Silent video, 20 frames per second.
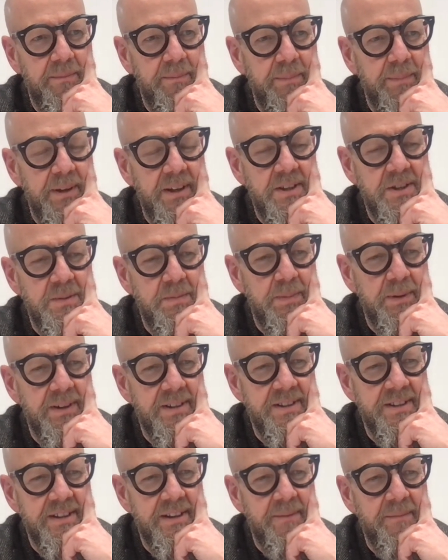piece,
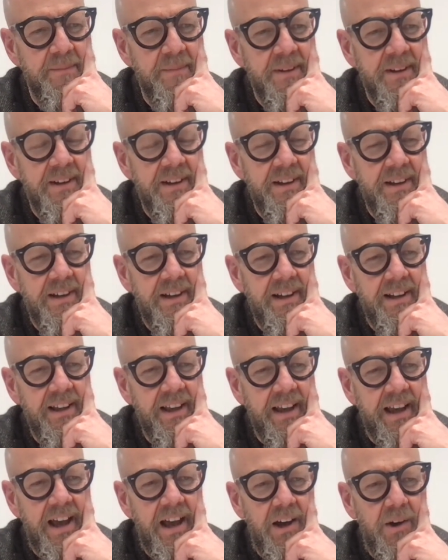but
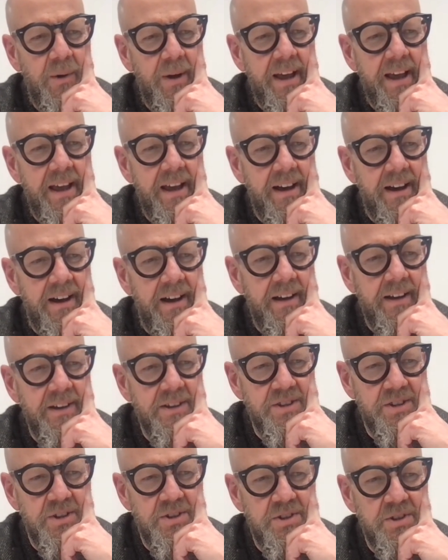like how AI
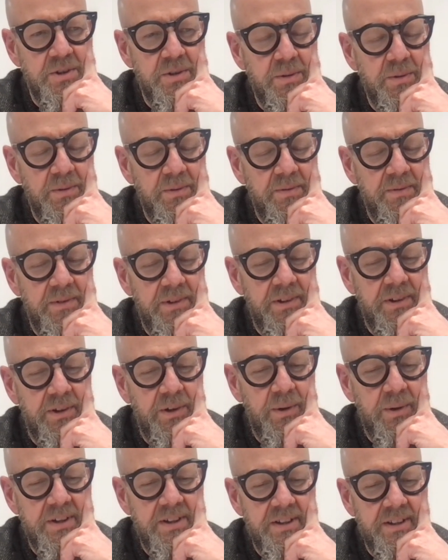is also
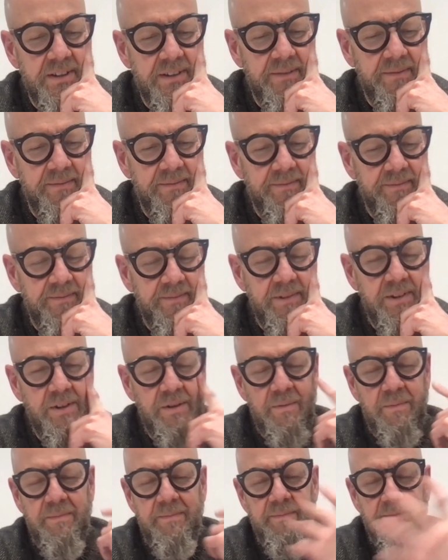going to,
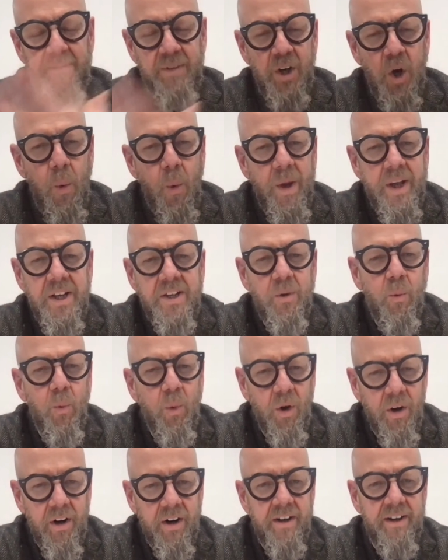go into
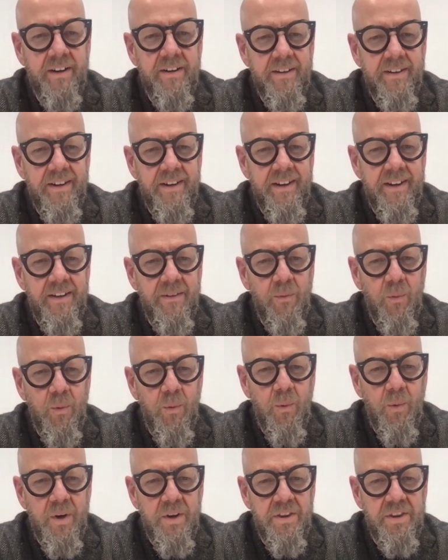work. And
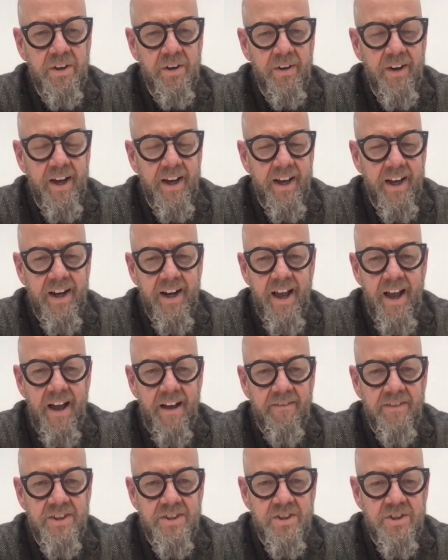one theory I kind of
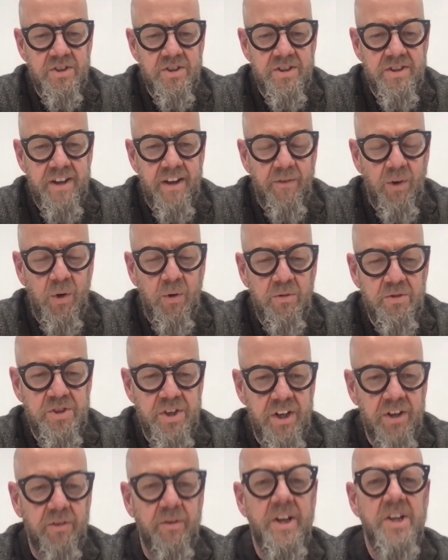have is that you just have a whole
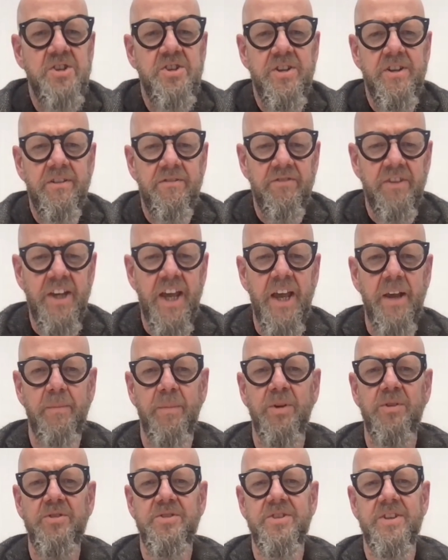generation of
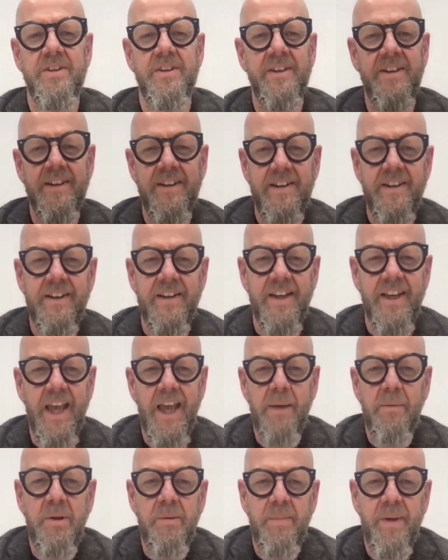gamers and
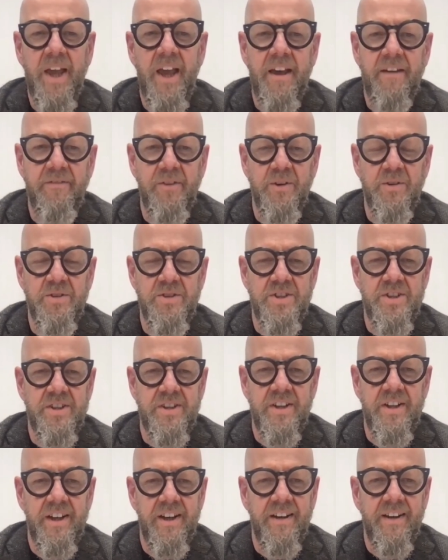gaming behaviors
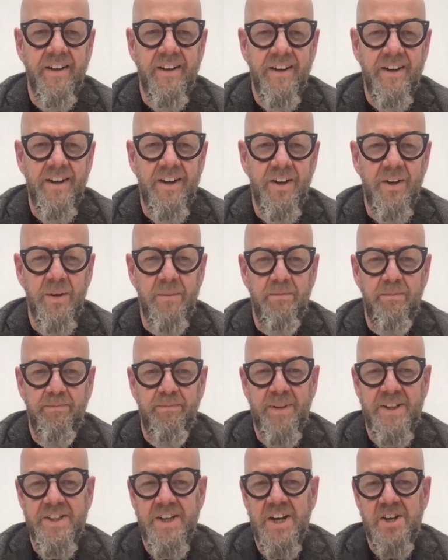that could
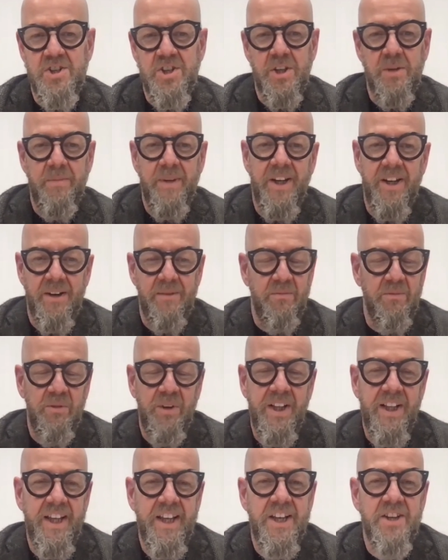potentially become
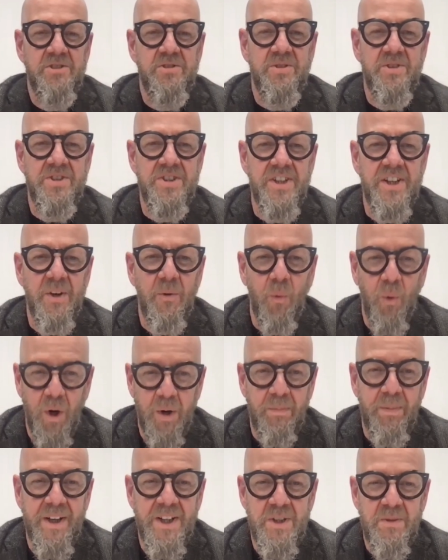really interesting
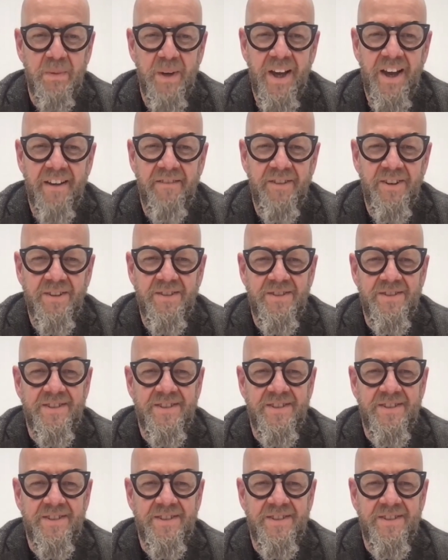workplace behaviors